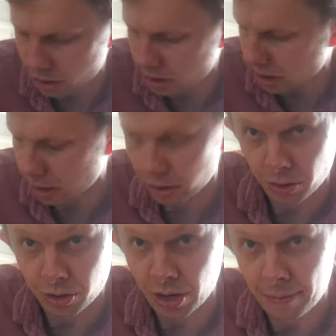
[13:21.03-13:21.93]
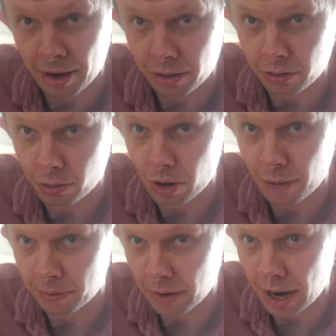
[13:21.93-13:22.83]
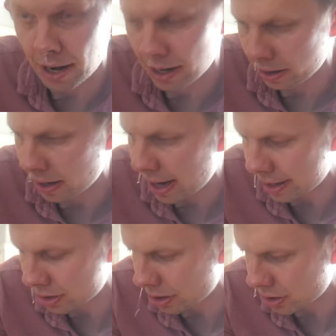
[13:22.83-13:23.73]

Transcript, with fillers: This is the third time I threw up on hot sauce